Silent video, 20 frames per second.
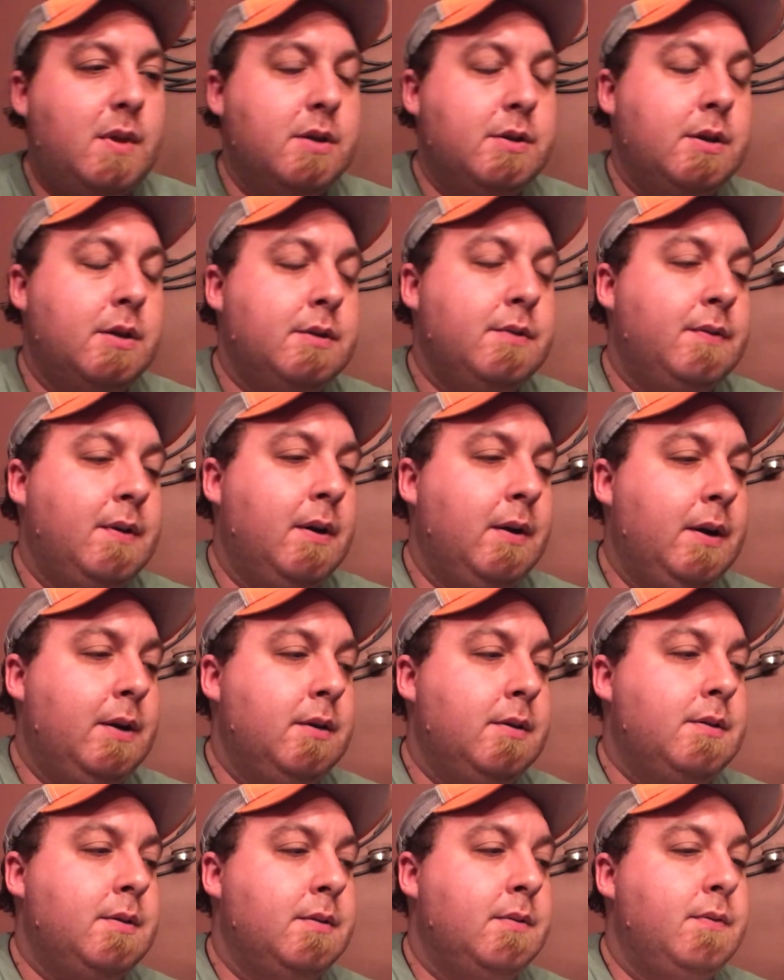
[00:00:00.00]
So it's a very
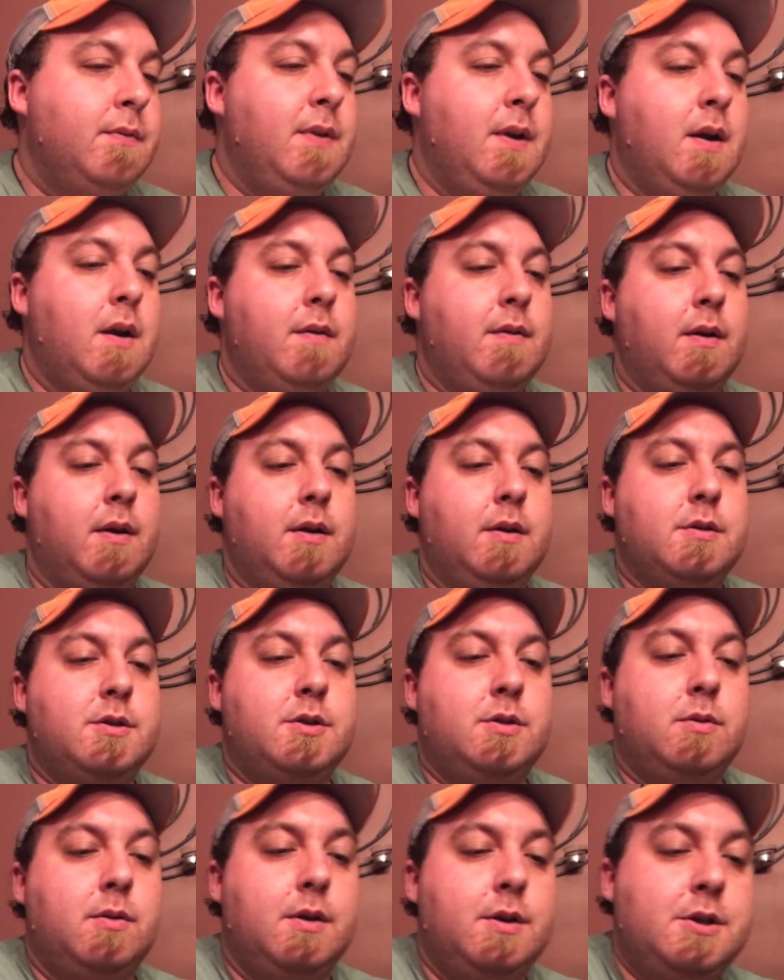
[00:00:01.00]
good, very, very good
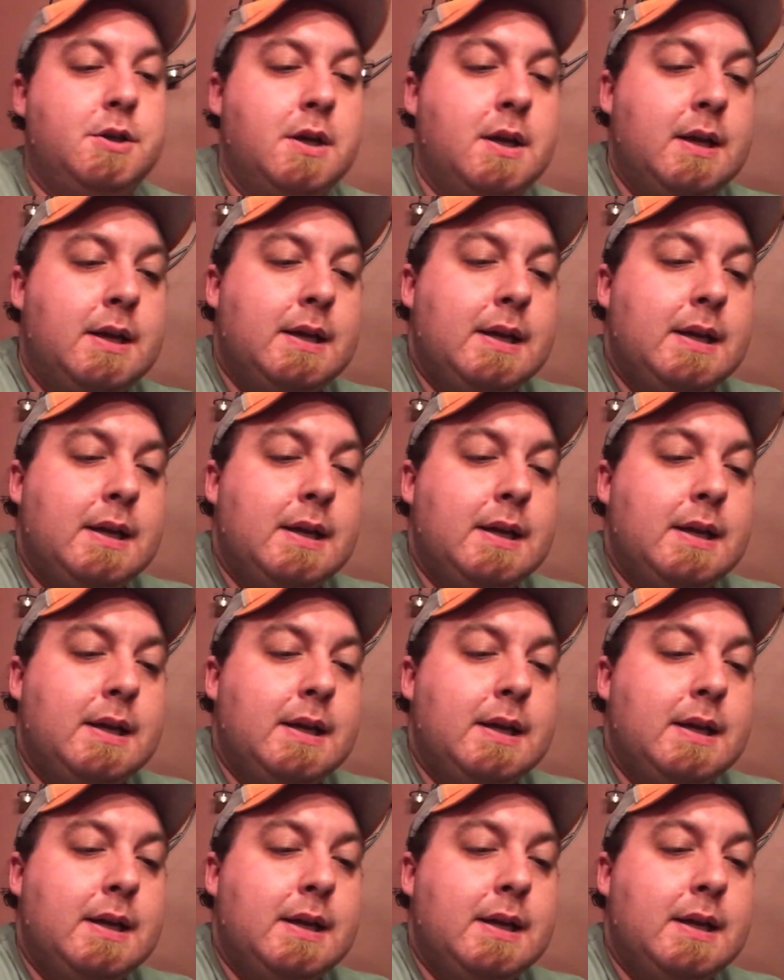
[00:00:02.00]
storage.